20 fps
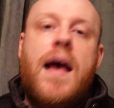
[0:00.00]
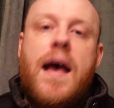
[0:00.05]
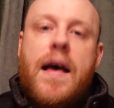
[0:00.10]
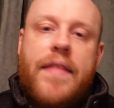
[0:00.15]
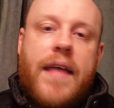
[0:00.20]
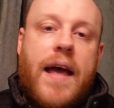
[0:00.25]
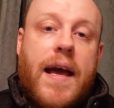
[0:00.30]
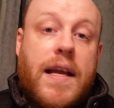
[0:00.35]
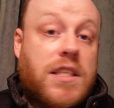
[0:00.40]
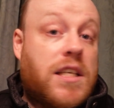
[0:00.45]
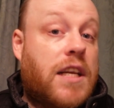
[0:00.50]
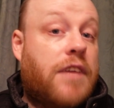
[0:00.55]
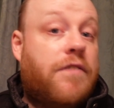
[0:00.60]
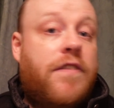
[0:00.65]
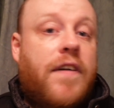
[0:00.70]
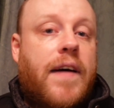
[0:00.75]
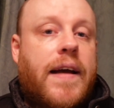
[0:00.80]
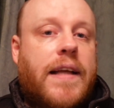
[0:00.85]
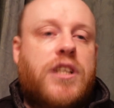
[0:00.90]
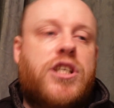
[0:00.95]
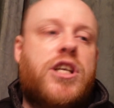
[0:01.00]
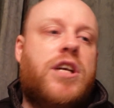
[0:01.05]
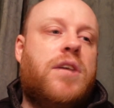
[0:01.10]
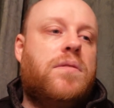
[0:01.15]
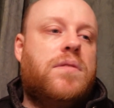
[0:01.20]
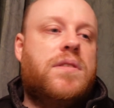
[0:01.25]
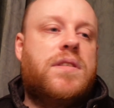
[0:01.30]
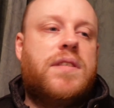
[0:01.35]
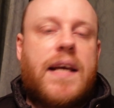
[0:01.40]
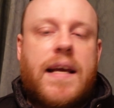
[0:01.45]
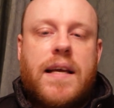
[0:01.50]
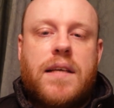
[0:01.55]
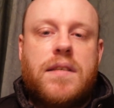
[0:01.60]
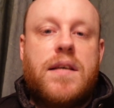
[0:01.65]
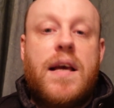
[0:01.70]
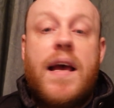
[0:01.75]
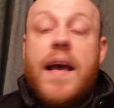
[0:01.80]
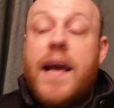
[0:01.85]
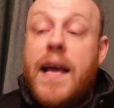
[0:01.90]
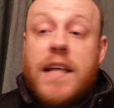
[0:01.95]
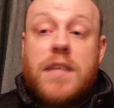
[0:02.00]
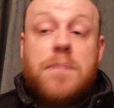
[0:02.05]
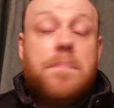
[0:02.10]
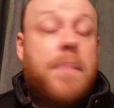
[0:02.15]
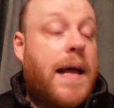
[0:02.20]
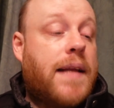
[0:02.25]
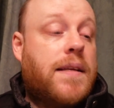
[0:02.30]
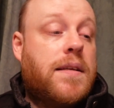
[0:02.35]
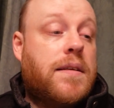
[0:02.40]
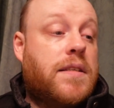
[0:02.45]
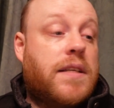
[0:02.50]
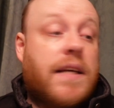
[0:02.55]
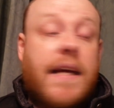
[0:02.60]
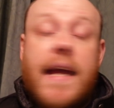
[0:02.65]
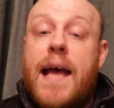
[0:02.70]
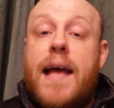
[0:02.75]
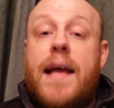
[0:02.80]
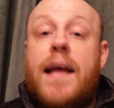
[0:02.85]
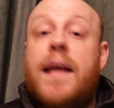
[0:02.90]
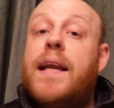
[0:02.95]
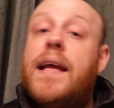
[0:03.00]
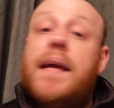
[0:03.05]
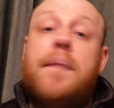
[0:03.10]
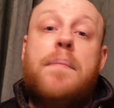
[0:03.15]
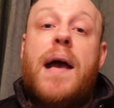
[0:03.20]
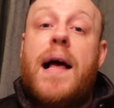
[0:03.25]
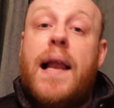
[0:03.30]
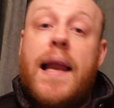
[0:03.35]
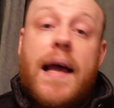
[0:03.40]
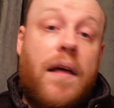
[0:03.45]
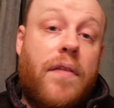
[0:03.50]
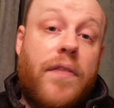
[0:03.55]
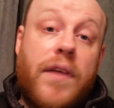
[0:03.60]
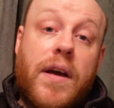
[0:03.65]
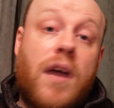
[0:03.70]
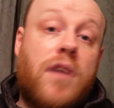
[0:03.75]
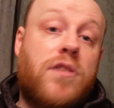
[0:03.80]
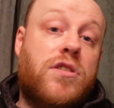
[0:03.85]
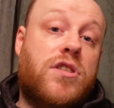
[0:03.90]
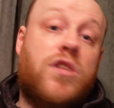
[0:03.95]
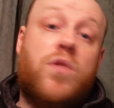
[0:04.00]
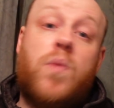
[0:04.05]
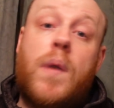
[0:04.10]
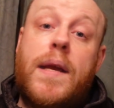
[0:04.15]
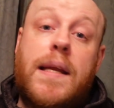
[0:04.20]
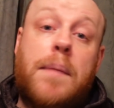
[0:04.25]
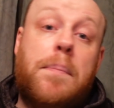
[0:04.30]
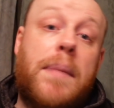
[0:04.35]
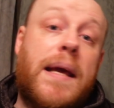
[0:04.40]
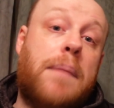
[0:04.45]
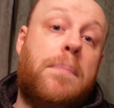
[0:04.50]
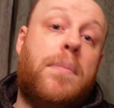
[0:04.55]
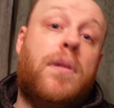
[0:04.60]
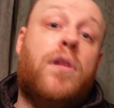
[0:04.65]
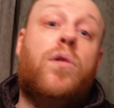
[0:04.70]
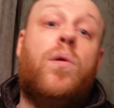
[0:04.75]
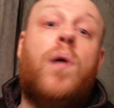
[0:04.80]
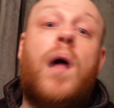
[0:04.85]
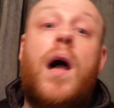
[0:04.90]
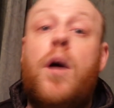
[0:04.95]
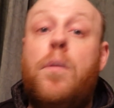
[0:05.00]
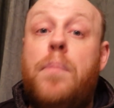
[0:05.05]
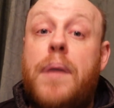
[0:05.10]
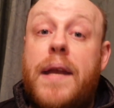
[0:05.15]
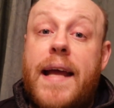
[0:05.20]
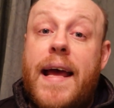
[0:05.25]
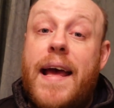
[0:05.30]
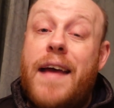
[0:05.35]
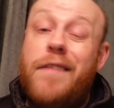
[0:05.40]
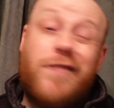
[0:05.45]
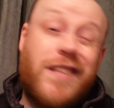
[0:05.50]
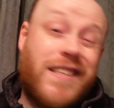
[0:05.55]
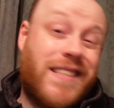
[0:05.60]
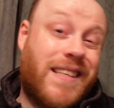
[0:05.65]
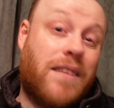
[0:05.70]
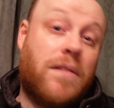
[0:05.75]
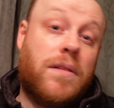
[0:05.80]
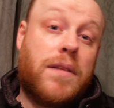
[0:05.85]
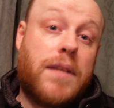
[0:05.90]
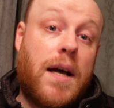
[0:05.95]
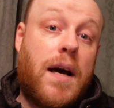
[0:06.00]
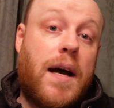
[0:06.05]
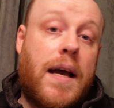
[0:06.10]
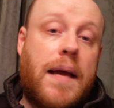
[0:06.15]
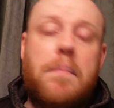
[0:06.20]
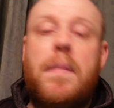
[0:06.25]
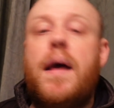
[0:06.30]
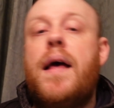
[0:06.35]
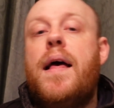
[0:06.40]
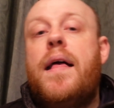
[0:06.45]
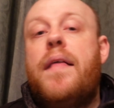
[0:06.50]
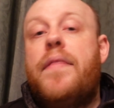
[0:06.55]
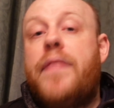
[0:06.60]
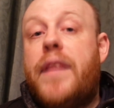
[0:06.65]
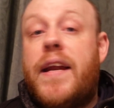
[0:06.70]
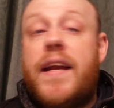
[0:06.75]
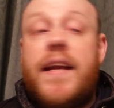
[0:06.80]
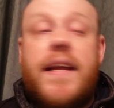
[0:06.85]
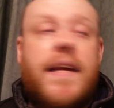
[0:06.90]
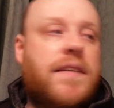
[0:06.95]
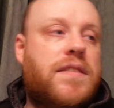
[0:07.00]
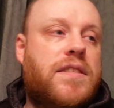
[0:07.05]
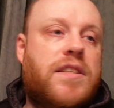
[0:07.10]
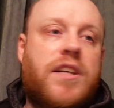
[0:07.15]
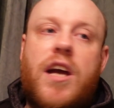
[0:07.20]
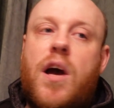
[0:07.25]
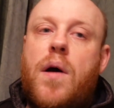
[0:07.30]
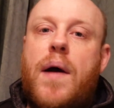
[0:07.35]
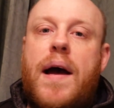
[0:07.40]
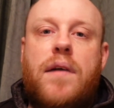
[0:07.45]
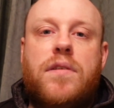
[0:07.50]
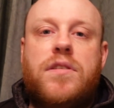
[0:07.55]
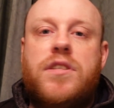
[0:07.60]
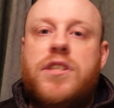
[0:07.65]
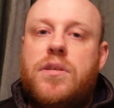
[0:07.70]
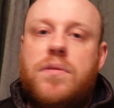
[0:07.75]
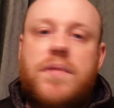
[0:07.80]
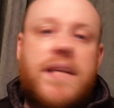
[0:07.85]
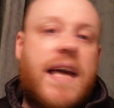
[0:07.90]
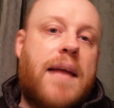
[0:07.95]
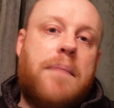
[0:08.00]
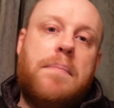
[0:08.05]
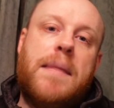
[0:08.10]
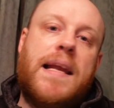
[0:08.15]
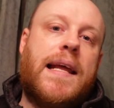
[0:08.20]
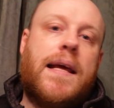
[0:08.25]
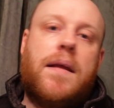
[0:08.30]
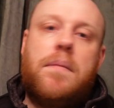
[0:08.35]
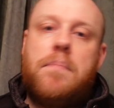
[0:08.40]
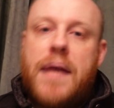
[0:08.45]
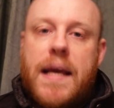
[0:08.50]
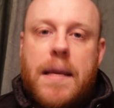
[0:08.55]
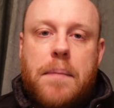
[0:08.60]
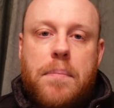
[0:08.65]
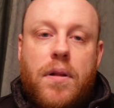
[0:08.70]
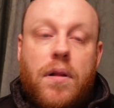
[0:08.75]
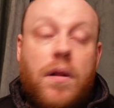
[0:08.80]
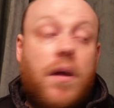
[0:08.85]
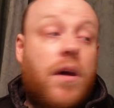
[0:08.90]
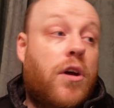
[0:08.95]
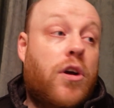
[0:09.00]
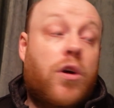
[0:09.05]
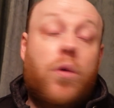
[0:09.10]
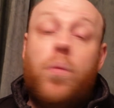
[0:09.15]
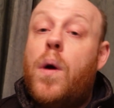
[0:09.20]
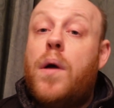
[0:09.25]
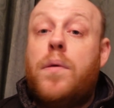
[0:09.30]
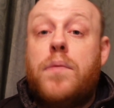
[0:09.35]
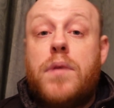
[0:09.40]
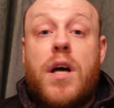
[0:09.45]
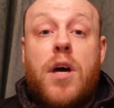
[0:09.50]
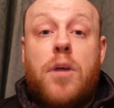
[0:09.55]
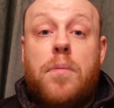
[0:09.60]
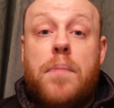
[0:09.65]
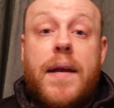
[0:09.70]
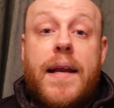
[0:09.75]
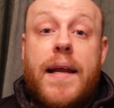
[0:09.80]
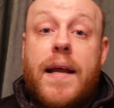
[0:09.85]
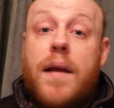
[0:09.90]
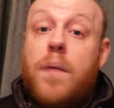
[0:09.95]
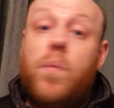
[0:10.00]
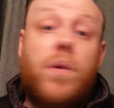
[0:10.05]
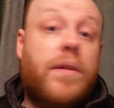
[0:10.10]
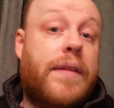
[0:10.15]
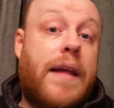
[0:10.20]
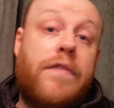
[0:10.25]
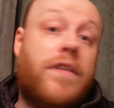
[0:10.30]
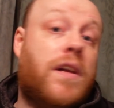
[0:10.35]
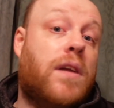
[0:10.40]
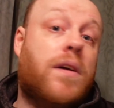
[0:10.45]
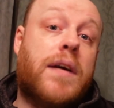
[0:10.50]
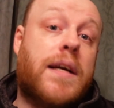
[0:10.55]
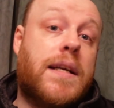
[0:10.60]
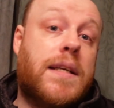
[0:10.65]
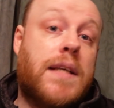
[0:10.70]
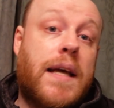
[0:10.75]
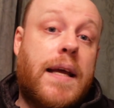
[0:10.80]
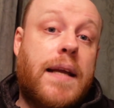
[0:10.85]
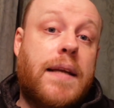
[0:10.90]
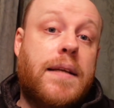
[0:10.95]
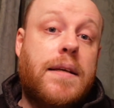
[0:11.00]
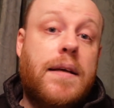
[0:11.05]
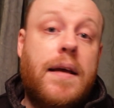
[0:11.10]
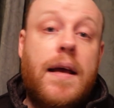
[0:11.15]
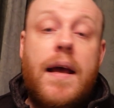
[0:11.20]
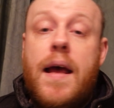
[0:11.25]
And that actually fine-tunes things. It's better to get an email out that goes to 20 people who will open it every single time than it is to go out to 10 million people who won't open it and will never look at it.